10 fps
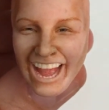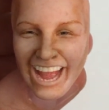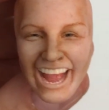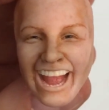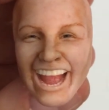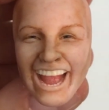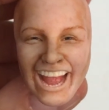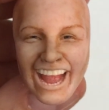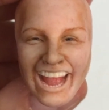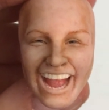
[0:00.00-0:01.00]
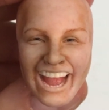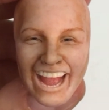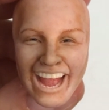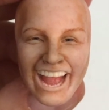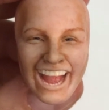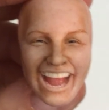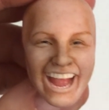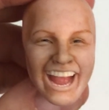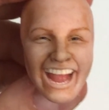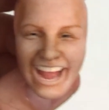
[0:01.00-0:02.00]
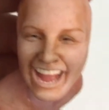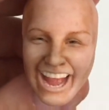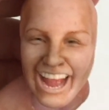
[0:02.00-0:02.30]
Thank you. Now let's